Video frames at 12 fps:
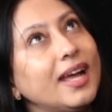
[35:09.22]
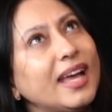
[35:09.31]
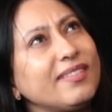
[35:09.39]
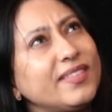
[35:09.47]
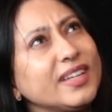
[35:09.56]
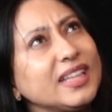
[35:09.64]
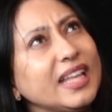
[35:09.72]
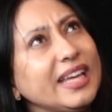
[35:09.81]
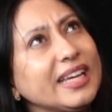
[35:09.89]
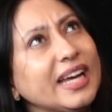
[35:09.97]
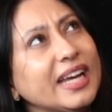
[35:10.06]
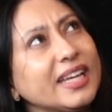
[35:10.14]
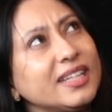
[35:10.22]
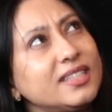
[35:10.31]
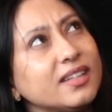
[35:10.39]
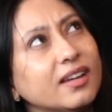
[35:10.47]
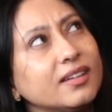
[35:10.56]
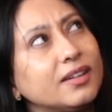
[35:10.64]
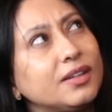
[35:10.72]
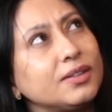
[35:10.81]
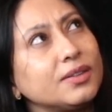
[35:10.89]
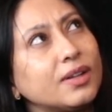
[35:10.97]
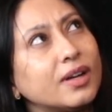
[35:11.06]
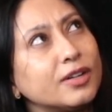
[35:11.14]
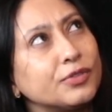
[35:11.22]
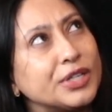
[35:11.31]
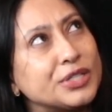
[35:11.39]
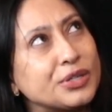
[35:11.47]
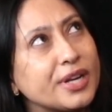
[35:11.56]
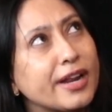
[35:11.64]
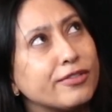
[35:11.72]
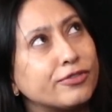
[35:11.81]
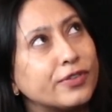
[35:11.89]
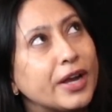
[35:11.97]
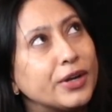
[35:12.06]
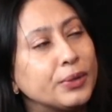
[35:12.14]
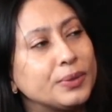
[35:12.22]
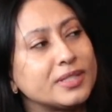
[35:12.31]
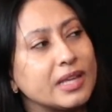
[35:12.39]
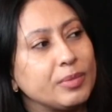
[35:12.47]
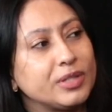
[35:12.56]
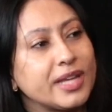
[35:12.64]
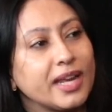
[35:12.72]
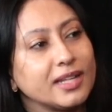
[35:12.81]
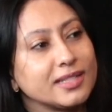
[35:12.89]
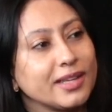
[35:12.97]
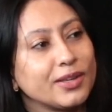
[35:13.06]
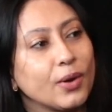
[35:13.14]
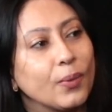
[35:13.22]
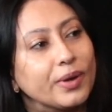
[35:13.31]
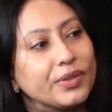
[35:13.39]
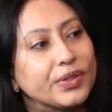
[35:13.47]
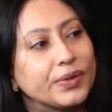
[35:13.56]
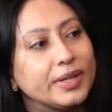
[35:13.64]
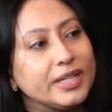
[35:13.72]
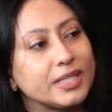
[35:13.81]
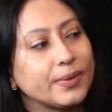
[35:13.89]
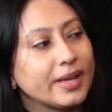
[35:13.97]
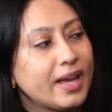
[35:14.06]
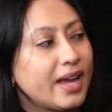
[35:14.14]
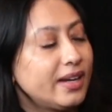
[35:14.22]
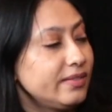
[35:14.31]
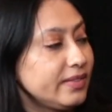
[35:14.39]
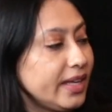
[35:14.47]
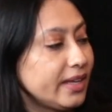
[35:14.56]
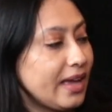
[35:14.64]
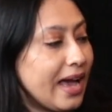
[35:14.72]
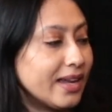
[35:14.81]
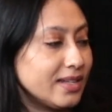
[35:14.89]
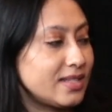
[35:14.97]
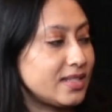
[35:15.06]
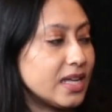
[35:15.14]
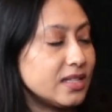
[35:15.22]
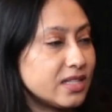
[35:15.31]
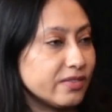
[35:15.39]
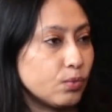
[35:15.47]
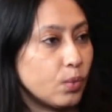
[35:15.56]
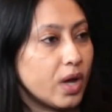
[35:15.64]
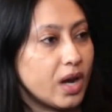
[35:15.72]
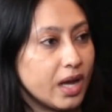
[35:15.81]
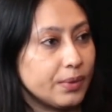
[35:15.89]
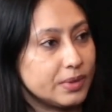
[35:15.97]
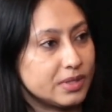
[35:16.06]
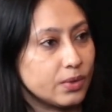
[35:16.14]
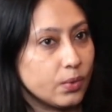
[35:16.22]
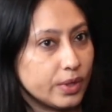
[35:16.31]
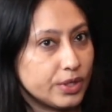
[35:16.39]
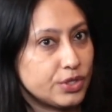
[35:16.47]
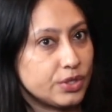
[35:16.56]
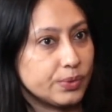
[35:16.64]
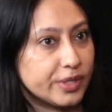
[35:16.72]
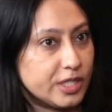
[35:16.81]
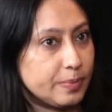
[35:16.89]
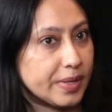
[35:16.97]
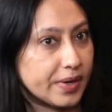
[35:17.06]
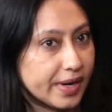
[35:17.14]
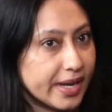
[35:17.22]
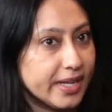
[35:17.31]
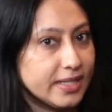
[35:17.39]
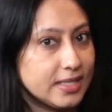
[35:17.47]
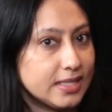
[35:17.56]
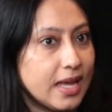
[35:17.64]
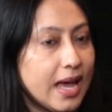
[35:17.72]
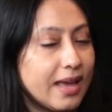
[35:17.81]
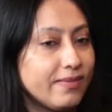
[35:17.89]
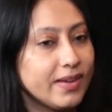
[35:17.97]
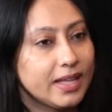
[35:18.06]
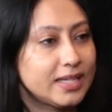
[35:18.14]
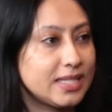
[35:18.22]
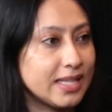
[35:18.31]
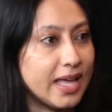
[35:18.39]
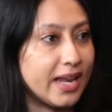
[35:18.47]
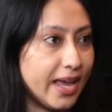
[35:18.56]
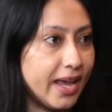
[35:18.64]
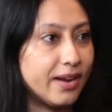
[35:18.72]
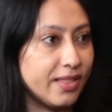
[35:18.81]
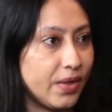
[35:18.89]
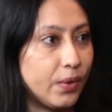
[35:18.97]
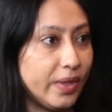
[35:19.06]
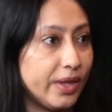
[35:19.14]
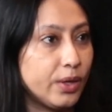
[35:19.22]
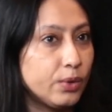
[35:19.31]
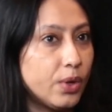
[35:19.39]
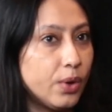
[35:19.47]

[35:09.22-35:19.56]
feel like I had done a lot of research, and I have a friend who was simultaneously going through it. So I kind of like had a sense of what I was going to experience. I feel like to that end though, like you